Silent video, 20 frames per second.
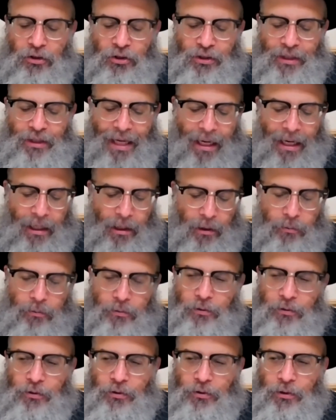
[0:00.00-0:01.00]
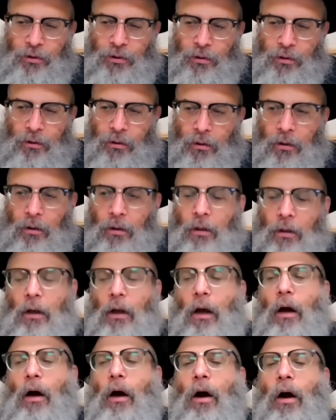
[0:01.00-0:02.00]
sounds
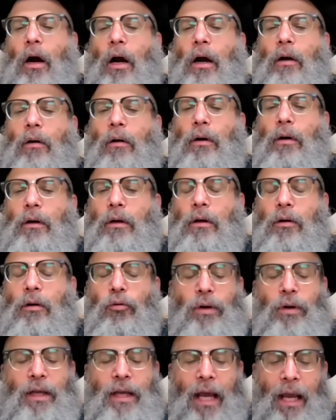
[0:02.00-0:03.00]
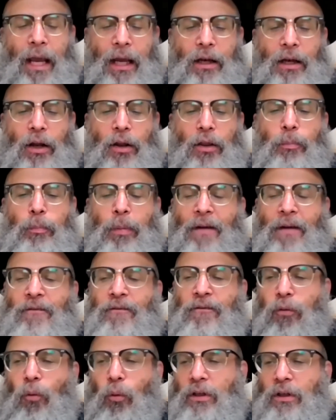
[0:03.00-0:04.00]
are created by
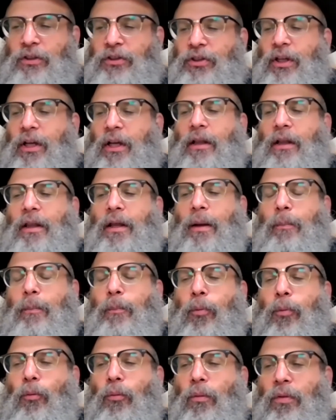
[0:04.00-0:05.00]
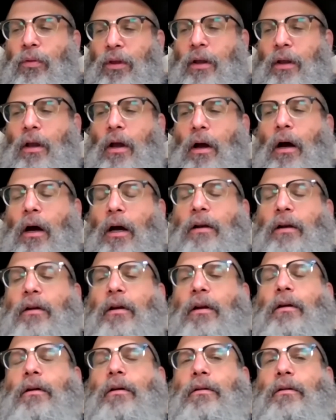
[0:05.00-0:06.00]
forcing the, the
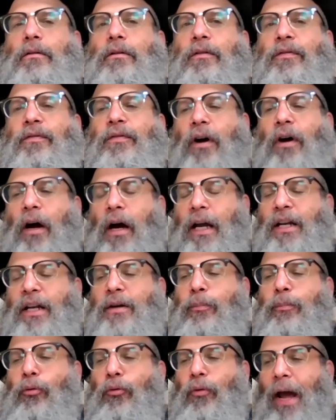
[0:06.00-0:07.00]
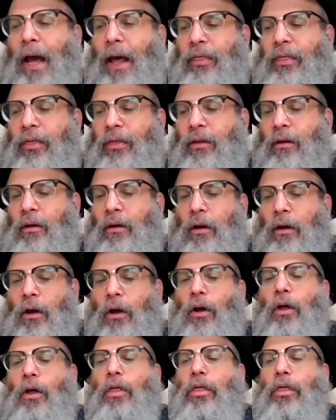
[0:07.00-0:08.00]
undefined breath
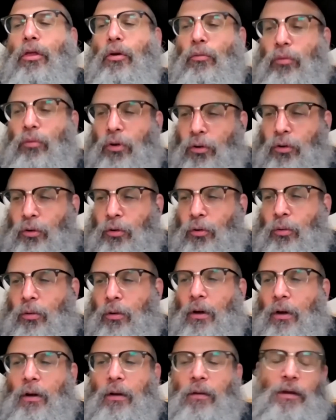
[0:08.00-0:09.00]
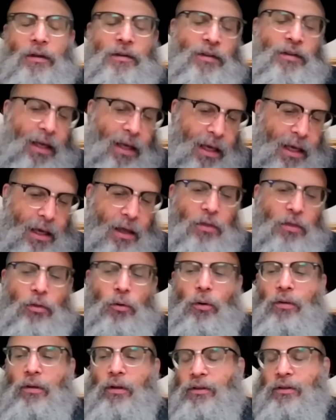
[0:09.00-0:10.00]
through the teeth
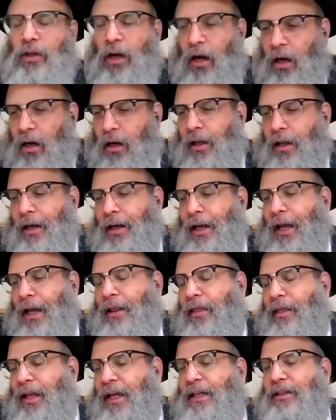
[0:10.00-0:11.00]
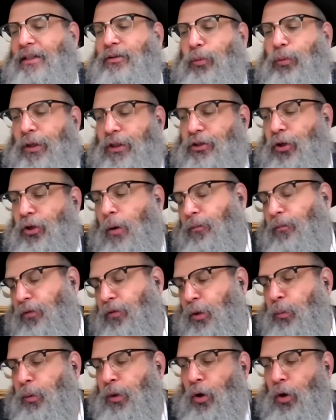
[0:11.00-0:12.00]
or the tongue. And again, things which
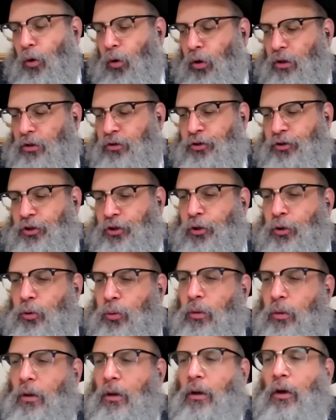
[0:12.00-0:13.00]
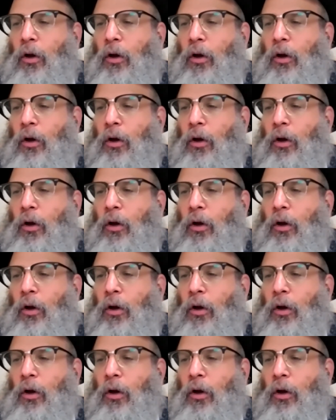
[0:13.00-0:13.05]
hopefully we all do